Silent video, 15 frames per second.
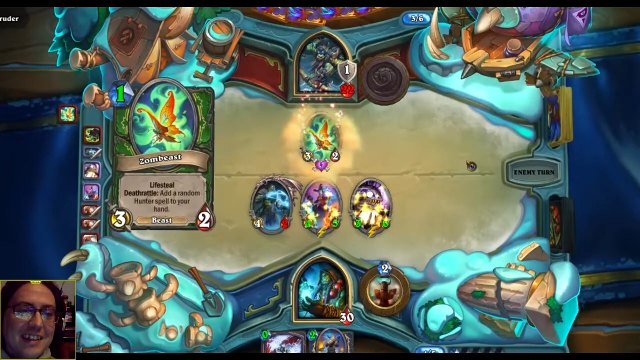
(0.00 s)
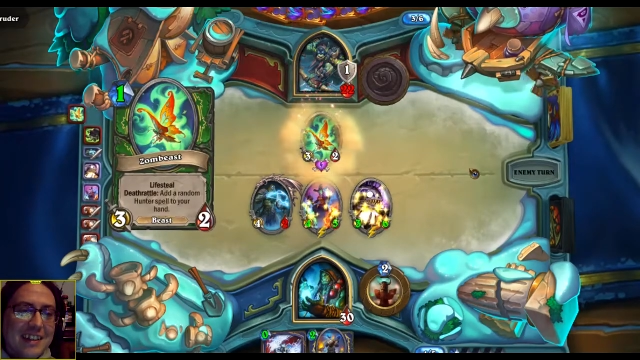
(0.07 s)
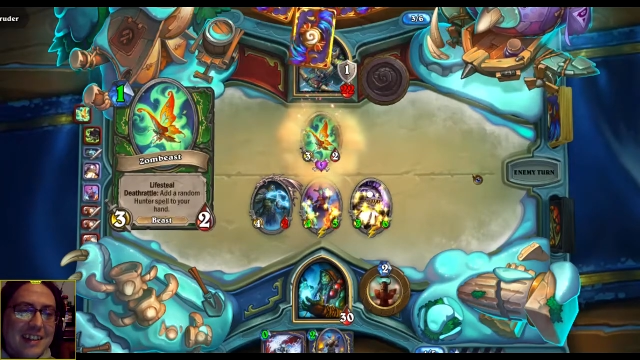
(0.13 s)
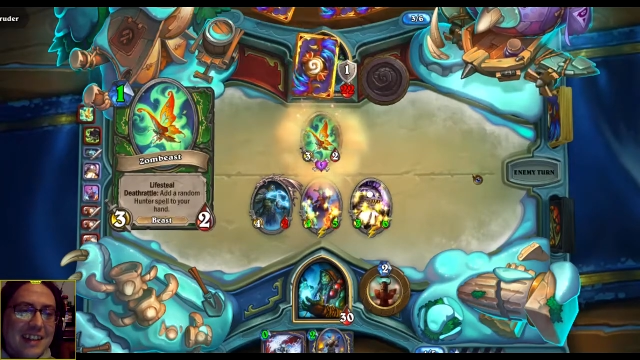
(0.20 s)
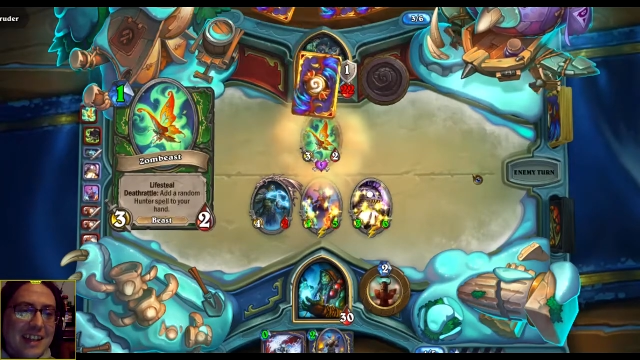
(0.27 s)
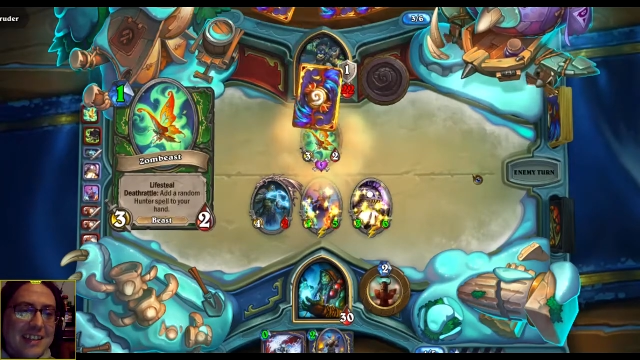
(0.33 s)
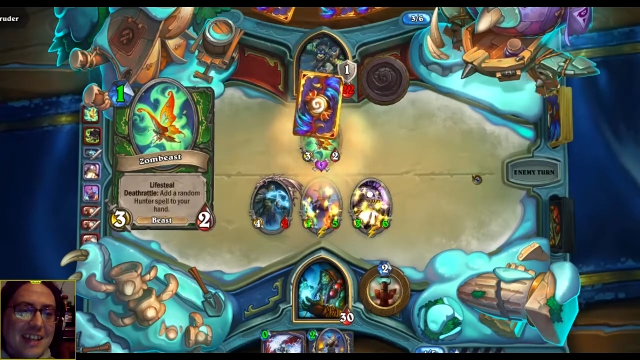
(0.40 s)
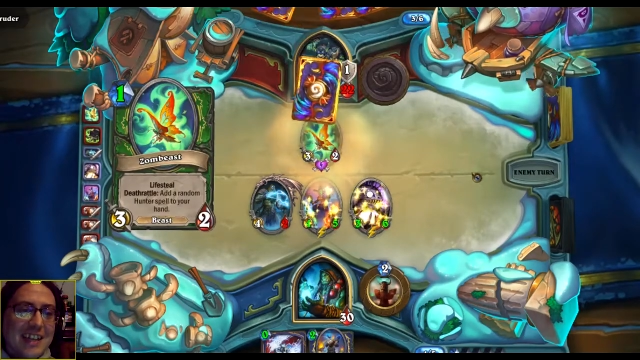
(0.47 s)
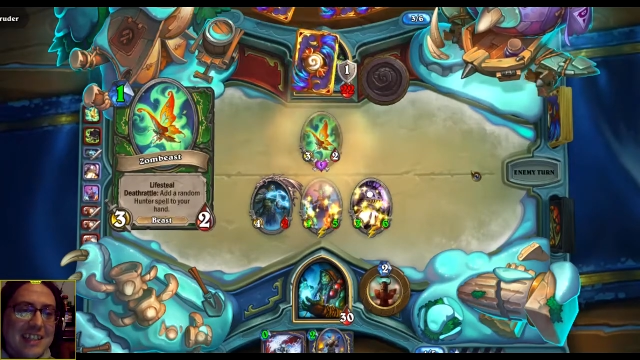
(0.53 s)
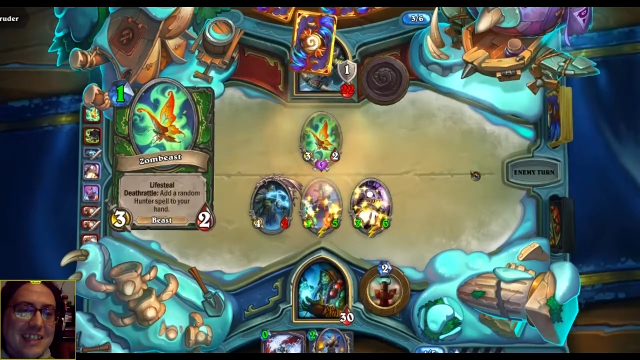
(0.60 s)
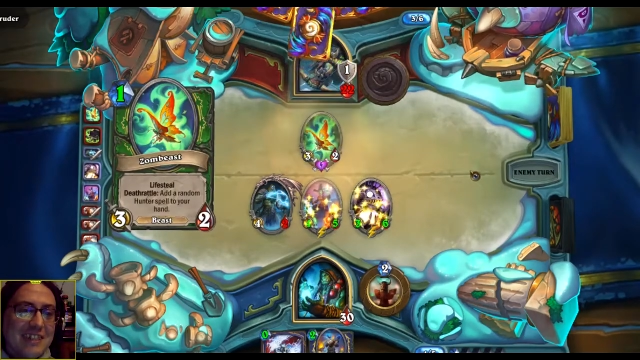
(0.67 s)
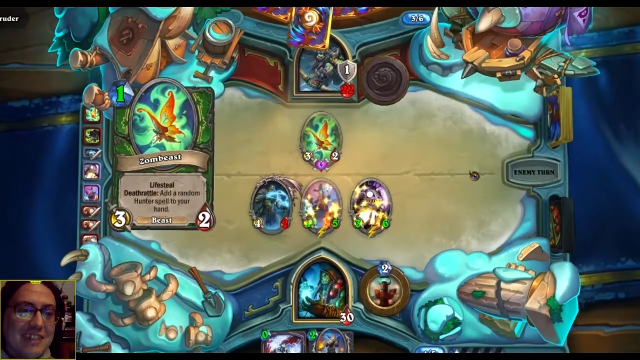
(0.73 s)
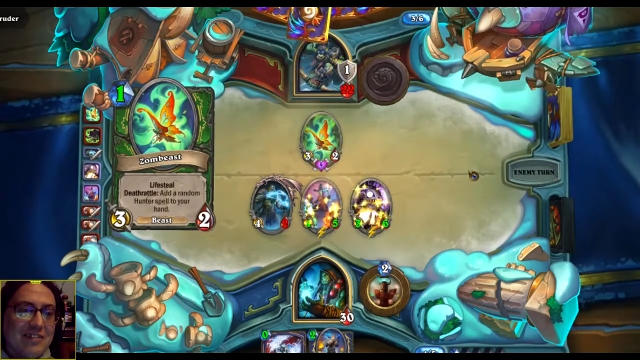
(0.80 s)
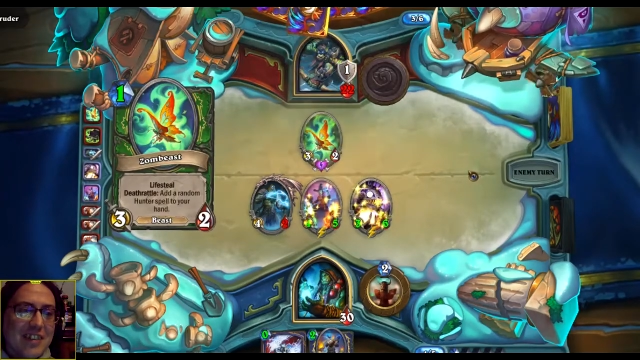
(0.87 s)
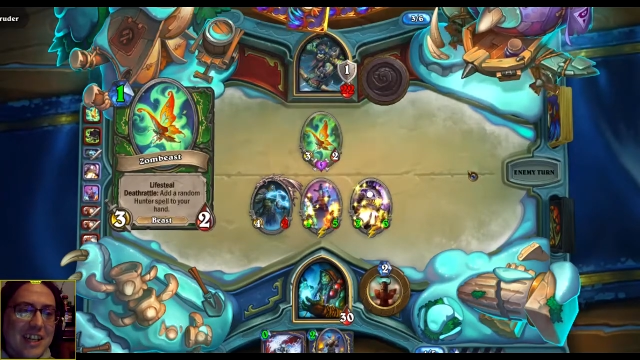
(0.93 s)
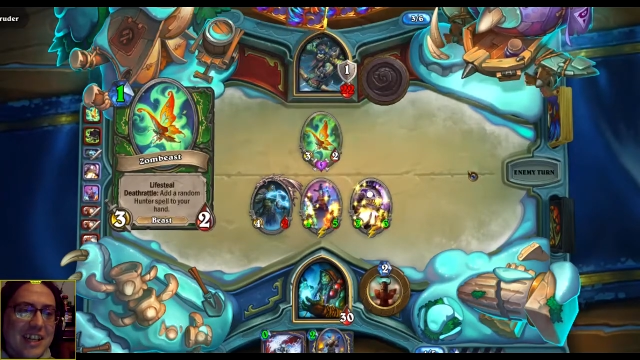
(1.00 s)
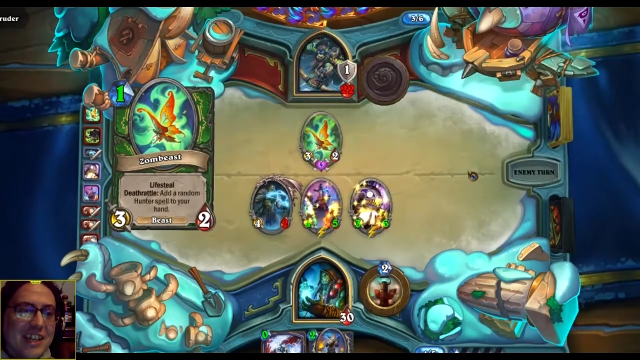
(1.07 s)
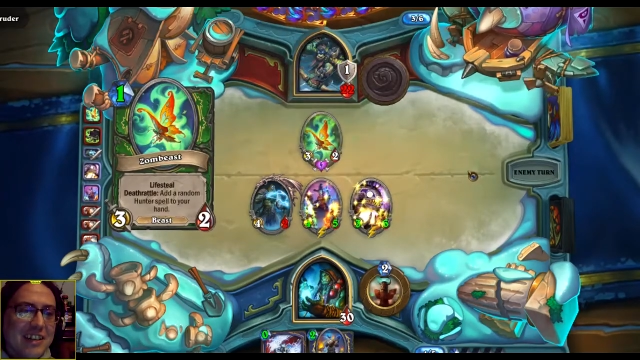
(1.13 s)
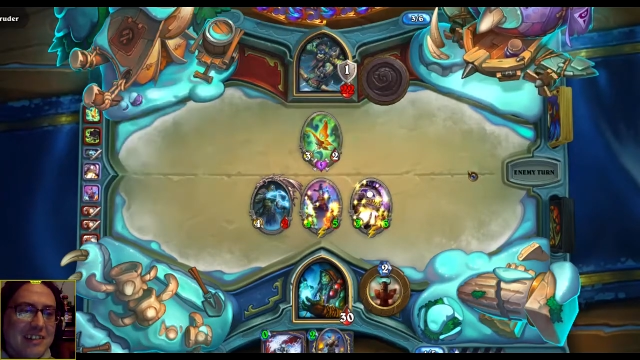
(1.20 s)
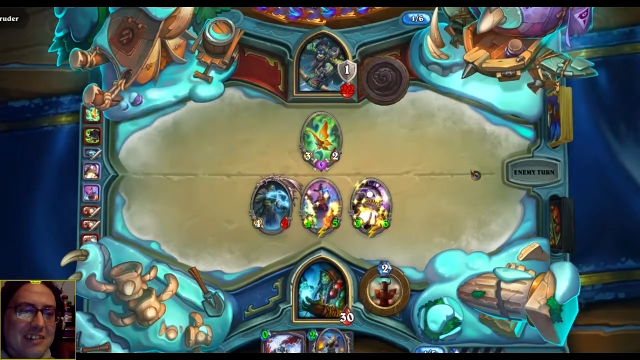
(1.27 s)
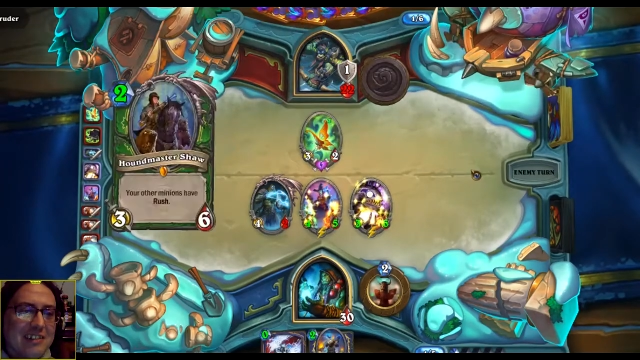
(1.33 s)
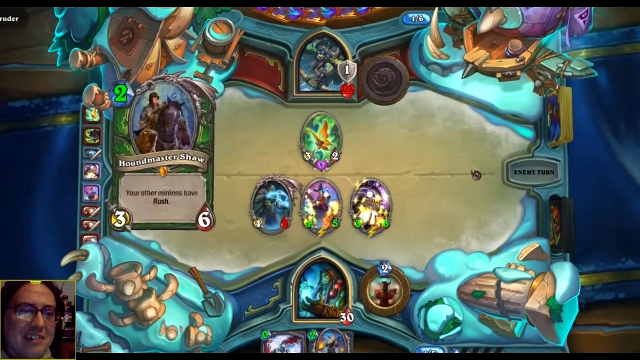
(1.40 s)
That's actually really
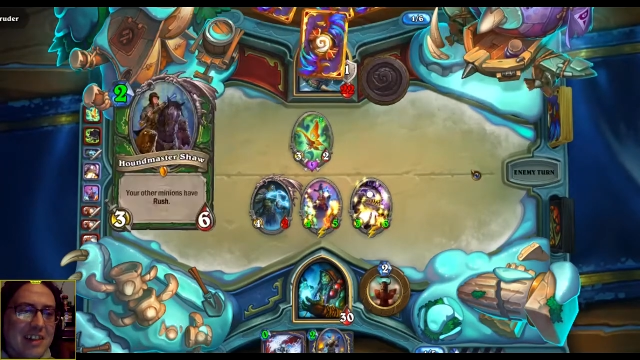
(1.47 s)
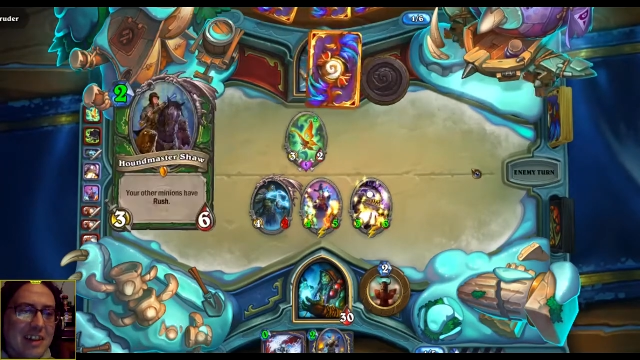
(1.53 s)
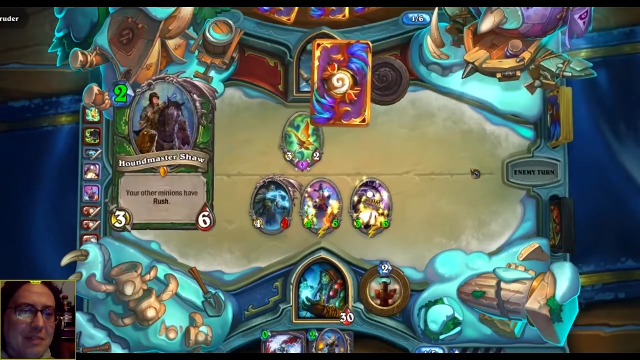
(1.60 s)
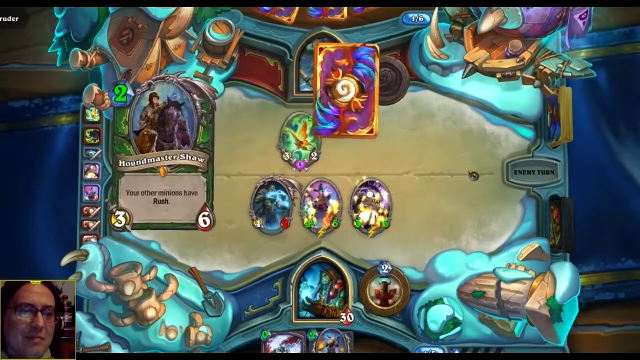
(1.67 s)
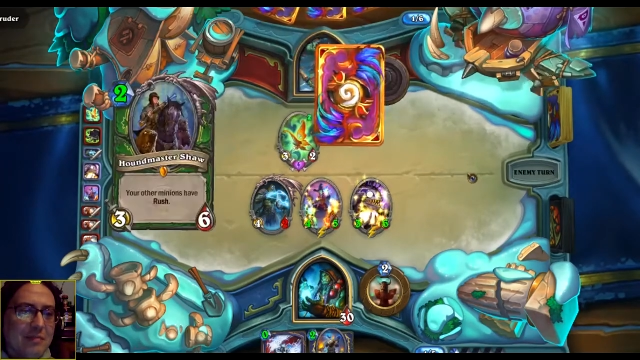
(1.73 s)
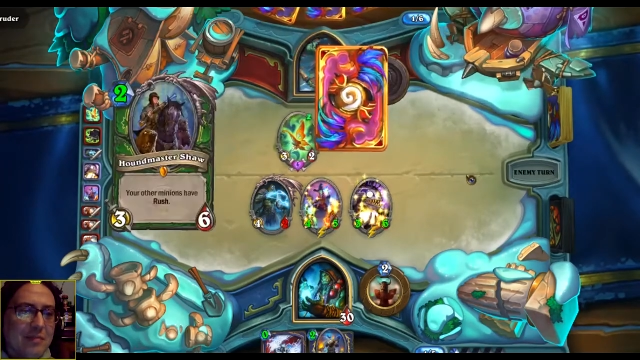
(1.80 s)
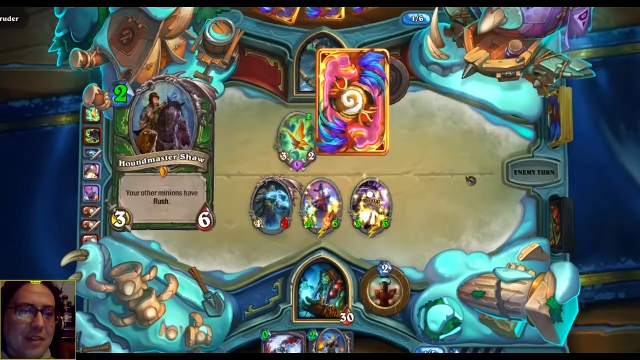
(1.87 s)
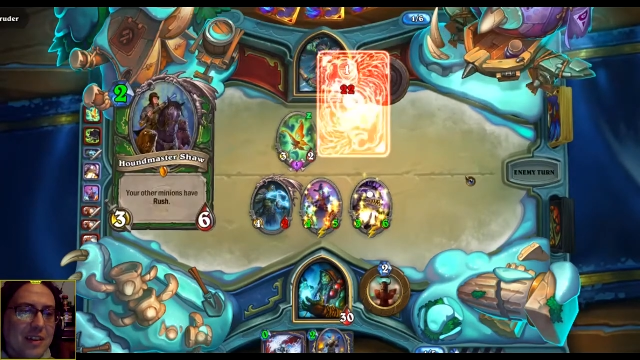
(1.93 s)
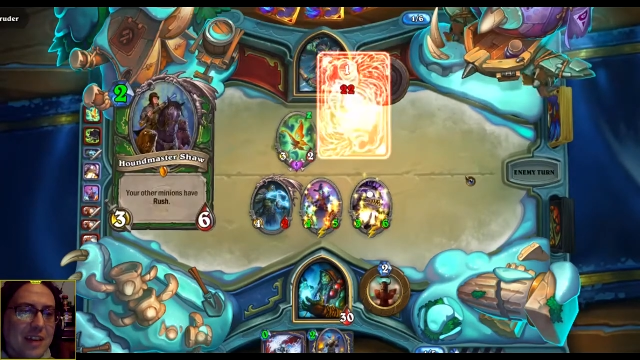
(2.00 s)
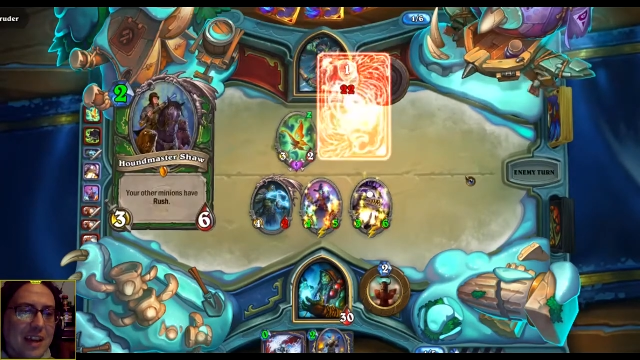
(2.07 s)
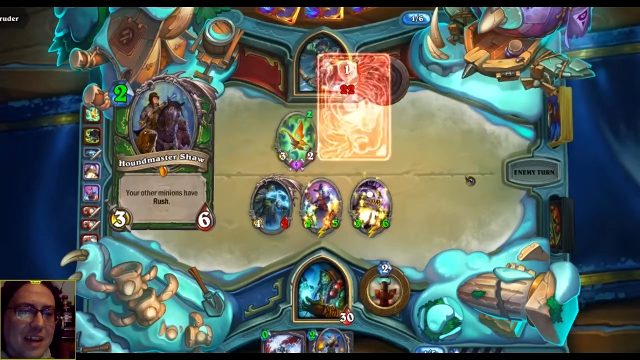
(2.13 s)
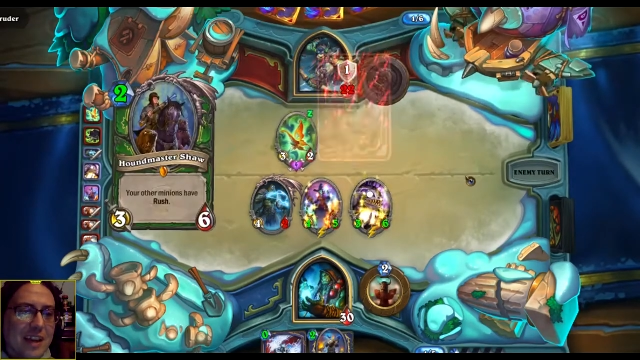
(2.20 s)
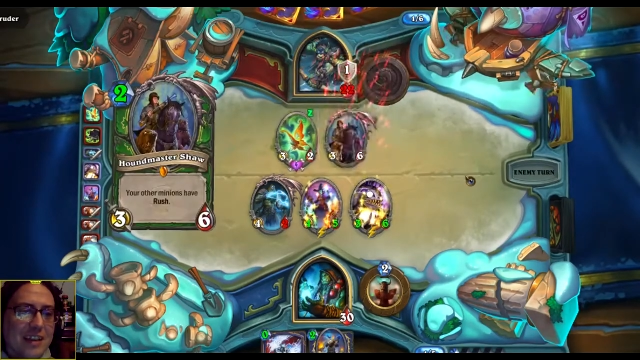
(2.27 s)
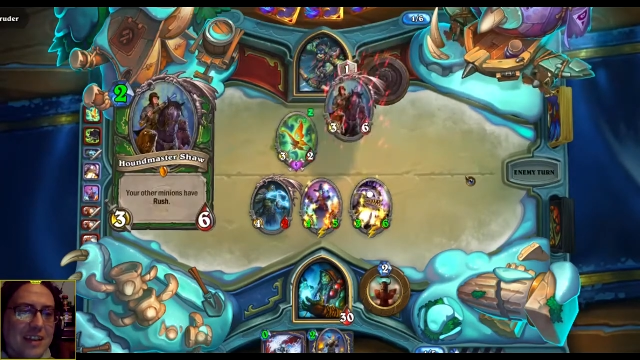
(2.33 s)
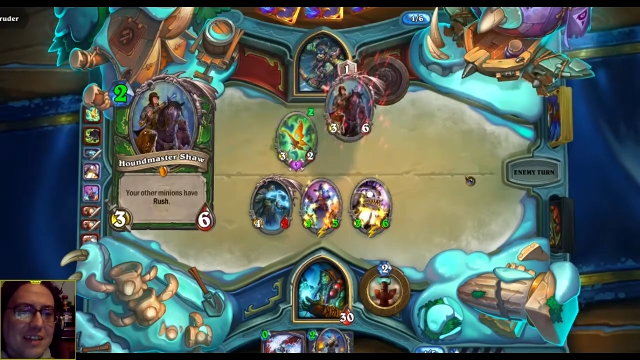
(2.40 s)
huge for him. Okay.